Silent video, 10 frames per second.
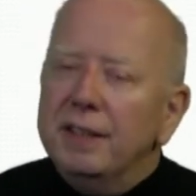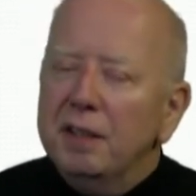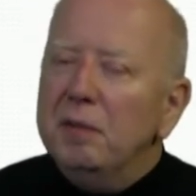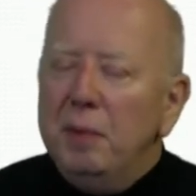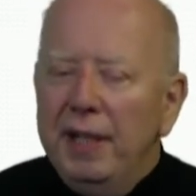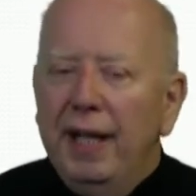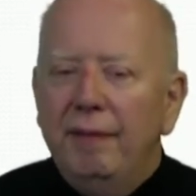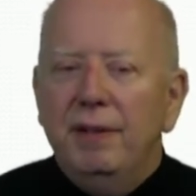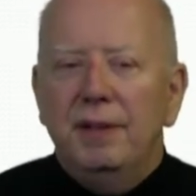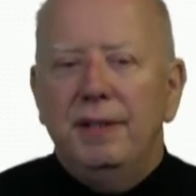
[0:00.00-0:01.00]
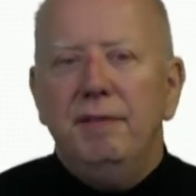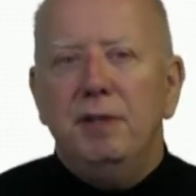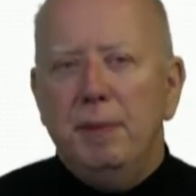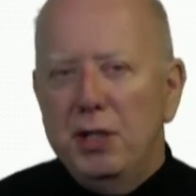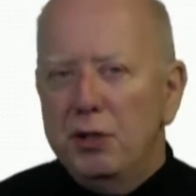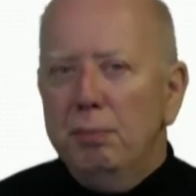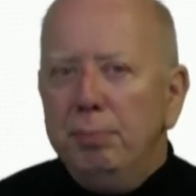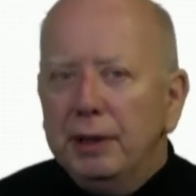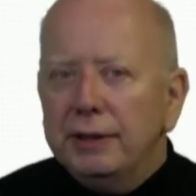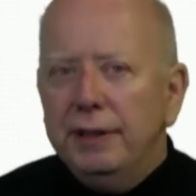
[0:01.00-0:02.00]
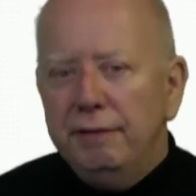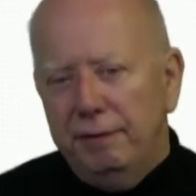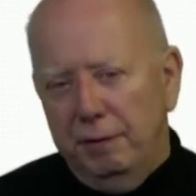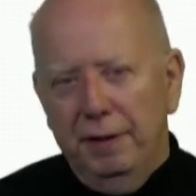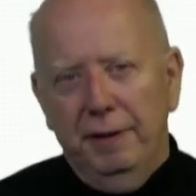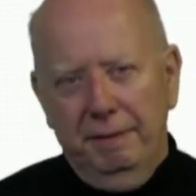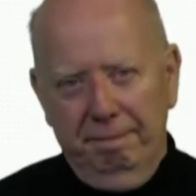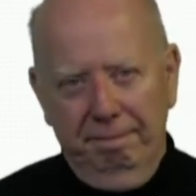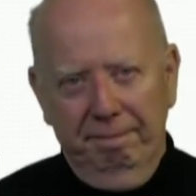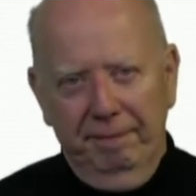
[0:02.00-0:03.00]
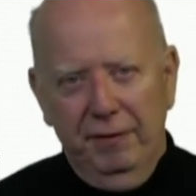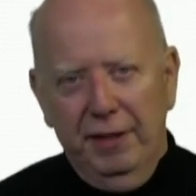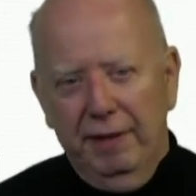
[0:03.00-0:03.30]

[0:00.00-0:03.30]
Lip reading: So we have the information built in for you if